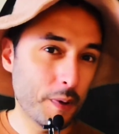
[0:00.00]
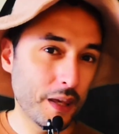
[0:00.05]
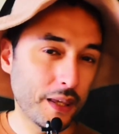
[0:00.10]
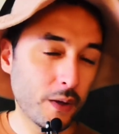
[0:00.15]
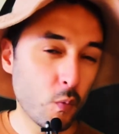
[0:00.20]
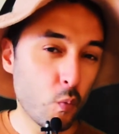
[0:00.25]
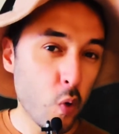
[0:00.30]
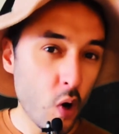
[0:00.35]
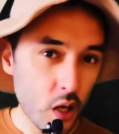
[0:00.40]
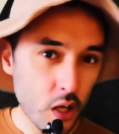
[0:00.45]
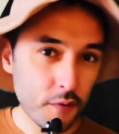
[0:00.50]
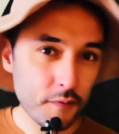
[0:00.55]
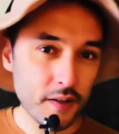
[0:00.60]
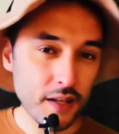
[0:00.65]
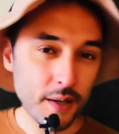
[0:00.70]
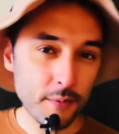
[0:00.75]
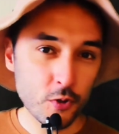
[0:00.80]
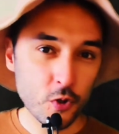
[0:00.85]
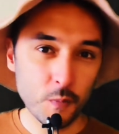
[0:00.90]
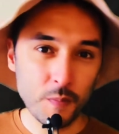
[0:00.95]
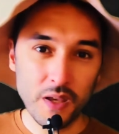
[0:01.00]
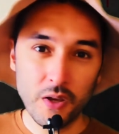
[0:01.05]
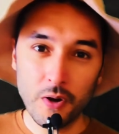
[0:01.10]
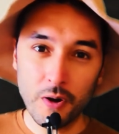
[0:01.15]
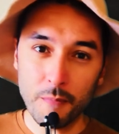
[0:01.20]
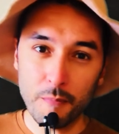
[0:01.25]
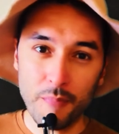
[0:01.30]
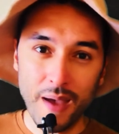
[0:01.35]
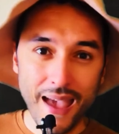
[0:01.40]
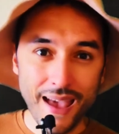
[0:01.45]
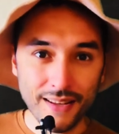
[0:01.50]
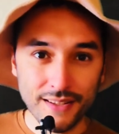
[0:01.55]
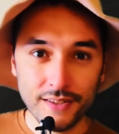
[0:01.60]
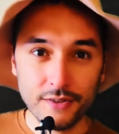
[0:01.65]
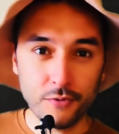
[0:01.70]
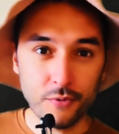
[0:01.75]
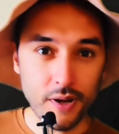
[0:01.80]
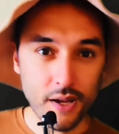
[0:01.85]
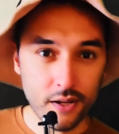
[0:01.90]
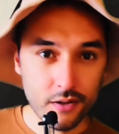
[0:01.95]
pick one of them to be your best
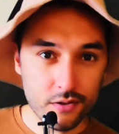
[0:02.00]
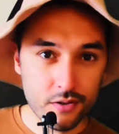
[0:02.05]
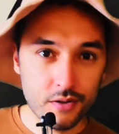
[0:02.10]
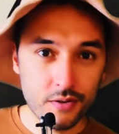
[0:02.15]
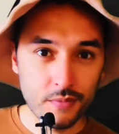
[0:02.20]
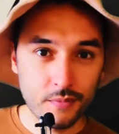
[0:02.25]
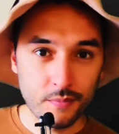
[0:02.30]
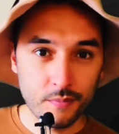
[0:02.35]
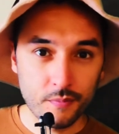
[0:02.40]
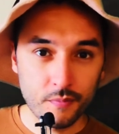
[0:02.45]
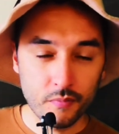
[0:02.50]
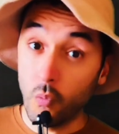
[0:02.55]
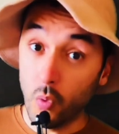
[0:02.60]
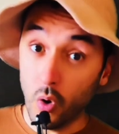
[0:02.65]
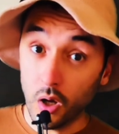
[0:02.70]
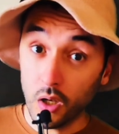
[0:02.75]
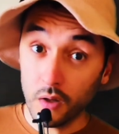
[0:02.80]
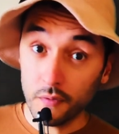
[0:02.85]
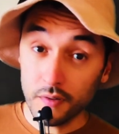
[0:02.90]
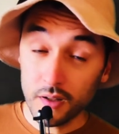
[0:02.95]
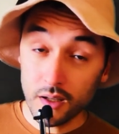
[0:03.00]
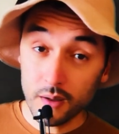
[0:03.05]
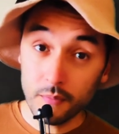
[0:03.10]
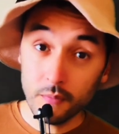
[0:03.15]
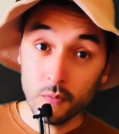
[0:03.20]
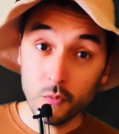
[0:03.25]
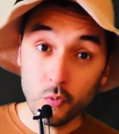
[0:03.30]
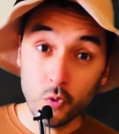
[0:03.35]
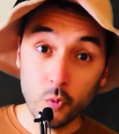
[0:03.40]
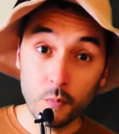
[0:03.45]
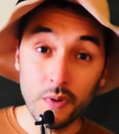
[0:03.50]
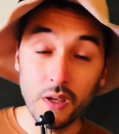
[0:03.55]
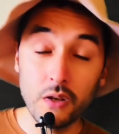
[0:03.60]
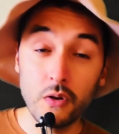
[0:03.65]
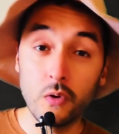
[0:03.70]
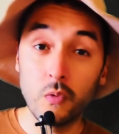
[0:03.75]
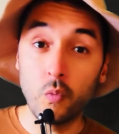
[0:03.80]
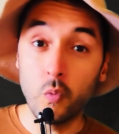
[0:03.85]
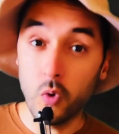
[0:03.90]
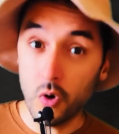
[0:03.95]
trait. One of them will be
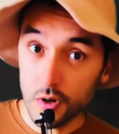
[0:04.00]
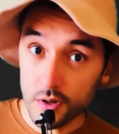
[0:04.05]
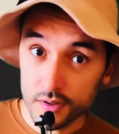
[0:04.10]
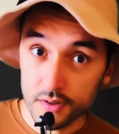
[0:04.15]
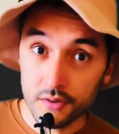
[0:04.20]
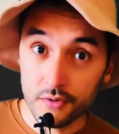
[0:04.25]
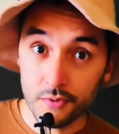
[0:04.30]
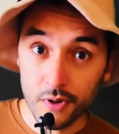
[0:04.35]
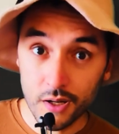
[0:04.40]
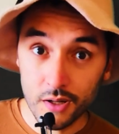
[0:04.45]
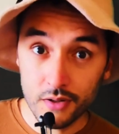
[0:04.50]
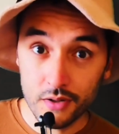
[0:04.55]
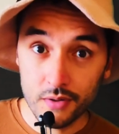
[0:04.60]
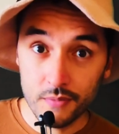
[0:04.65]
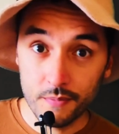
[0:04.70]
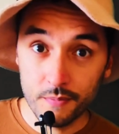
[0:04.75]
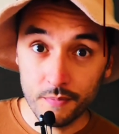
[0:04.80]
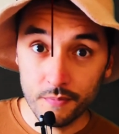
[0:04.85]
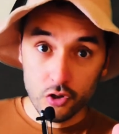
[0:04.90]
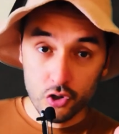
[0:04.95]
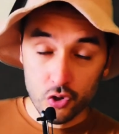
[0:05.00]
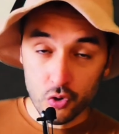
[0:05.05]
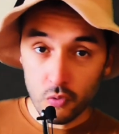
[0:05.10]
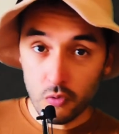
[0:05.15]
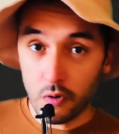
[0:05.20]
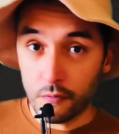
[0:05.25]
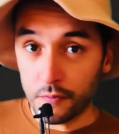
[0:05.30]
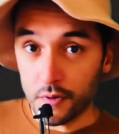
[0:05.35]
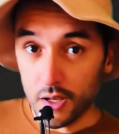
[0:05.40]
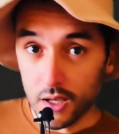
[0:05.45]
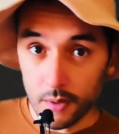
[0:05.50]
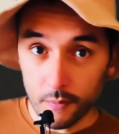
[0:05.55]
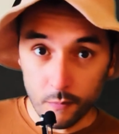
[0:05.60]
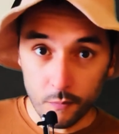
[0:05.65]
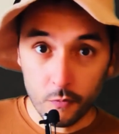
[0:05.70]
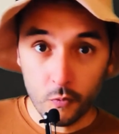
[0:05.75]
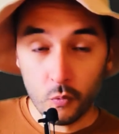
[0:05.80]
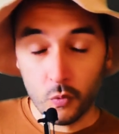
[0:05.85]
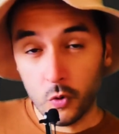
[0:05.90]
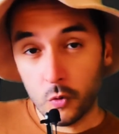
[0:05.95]
your worst trait. 2 of
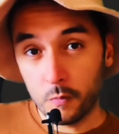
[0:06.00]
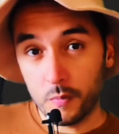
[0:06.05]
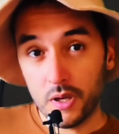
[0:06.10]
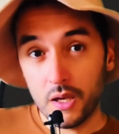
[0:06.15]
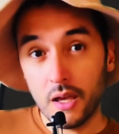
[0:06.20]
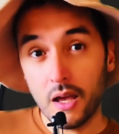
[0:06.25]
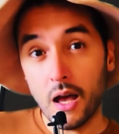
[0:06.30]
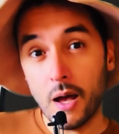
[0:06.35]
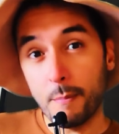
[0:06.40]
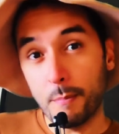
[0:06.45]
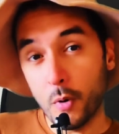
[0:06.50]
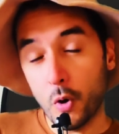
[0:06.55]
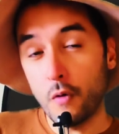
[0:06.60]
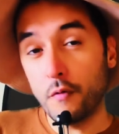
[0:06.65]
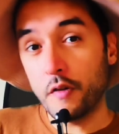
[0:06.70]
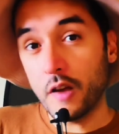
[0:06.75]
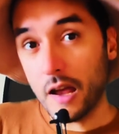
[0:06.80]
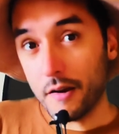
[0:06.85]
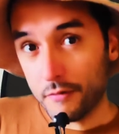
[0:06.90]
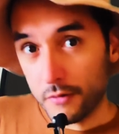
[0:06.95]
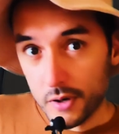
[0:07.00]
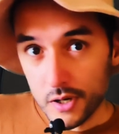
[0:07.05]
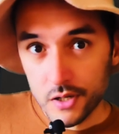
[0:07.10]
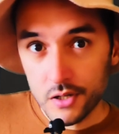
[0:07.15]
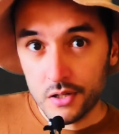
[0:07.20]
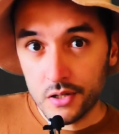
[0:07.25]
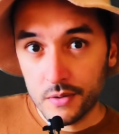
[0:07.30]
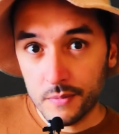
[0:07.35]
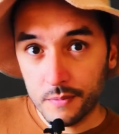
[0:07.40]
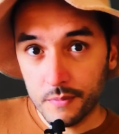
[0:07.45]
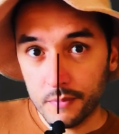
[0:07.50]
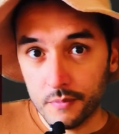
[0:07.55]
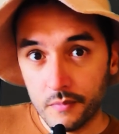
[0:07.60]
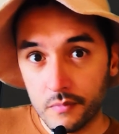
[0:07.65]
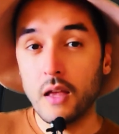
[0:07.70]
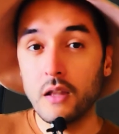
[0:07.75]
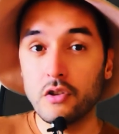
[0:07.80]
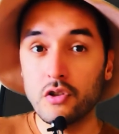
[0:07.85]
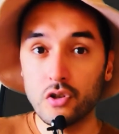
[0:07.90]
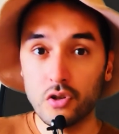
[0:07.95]
them will be above average,
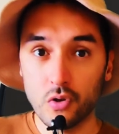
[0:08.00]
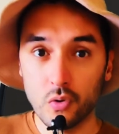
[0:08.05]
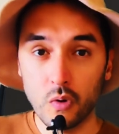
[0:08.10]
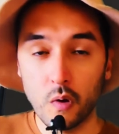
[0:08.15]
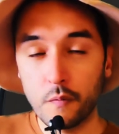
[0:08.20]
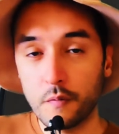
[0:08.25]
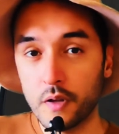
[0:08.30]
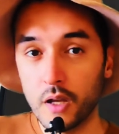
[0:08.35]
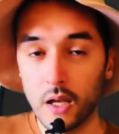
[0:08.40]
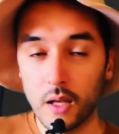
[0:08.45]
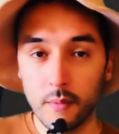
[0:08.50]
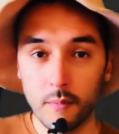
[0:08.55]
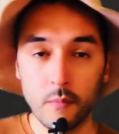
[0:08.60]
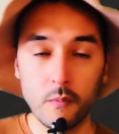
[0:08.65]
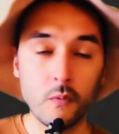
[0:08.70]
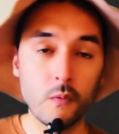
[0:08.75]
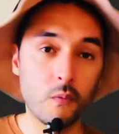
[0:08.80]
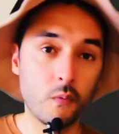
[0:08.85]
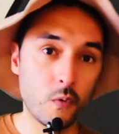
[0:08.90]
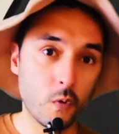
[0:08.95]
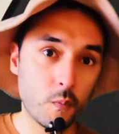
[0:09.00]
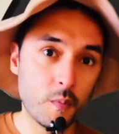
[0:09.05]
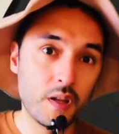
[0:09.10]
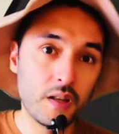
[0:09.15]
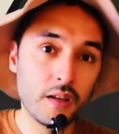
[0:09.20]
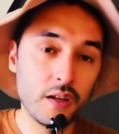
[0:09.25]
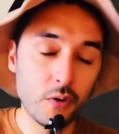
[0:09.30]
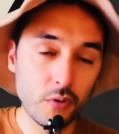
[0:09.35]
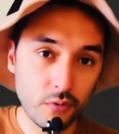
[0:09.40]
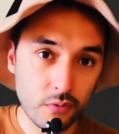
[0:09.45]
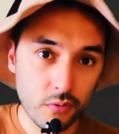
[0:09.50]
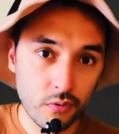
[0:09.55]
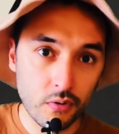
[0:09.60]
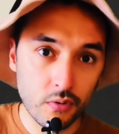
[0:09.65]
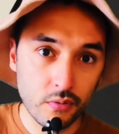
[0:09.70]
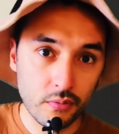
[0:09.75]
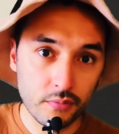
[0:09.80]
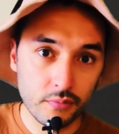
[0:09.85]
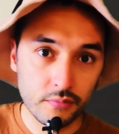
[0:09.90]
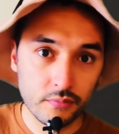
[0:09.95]
and 2 of them will be
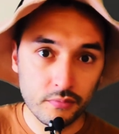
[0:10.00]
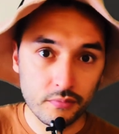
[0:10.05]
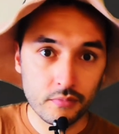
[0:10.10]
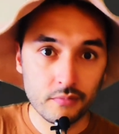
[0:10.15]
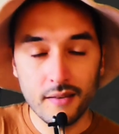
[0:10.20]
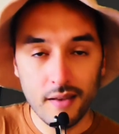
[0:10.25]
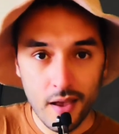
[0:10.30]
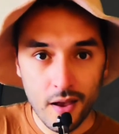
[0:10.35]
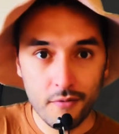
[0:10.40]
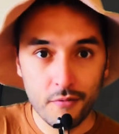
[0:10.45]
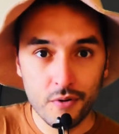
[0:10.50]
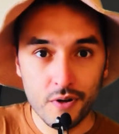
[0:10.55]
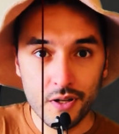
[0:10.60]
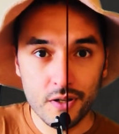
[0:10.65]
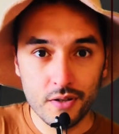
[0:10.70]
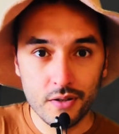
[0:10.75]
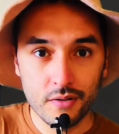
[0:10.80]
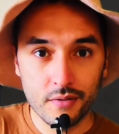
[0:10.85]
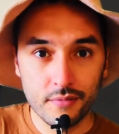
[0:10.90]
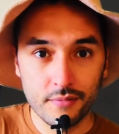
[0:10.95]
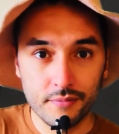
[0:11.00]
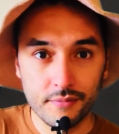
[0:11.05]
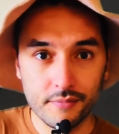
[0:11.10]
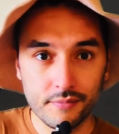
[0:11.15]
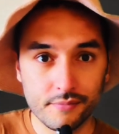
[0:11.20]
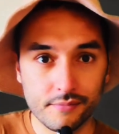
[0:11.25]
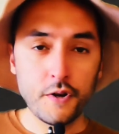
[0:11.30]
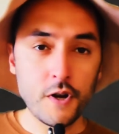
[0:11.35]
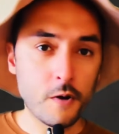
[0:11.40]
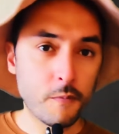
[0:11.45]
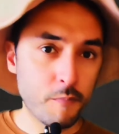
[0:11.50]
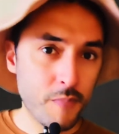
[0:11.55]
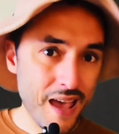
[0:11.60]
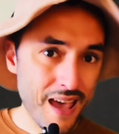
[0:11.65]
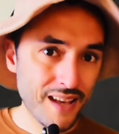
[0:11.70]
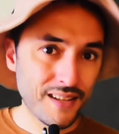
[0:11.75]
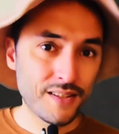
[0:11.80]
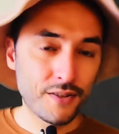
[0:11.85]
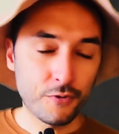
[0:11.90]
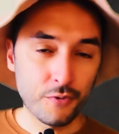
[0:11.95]
neutral, at average. For your
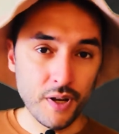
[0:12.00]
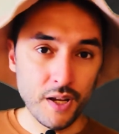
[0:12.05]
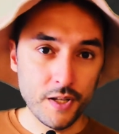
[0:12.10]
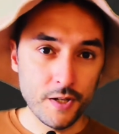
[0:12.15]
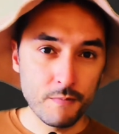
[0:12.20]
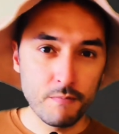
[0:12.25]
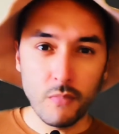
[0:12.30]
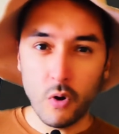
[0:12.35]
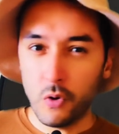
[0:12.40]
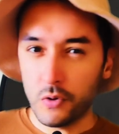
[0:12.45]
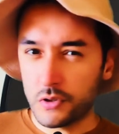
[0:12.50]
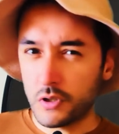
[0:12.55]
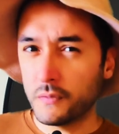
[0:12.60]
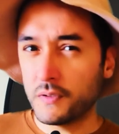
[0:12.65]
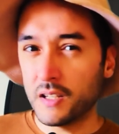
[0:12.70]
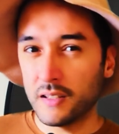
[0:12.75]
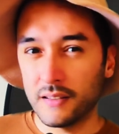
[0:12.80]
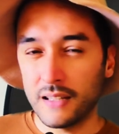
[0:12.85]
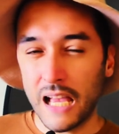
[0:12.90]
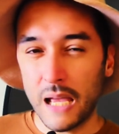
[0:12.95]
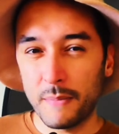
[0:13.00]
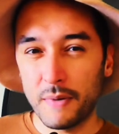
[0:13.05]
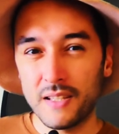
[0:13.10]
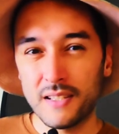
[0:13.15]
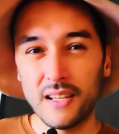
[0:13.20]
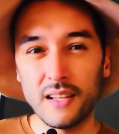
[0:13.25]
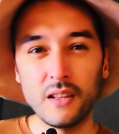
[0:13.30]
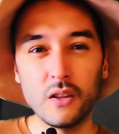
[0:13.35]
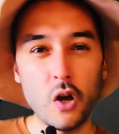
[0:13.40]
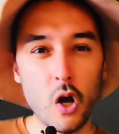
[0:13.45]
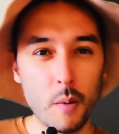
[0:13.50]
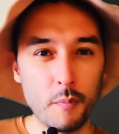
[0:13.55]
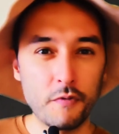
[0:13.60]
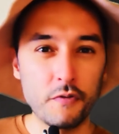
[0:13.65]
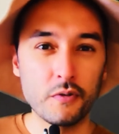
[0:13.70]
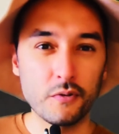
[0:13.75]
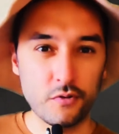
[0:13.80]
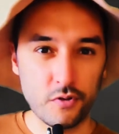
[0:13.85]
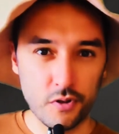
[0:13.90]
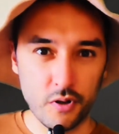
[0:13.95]
best trait, most of the time it's an
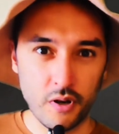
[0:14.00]
obvious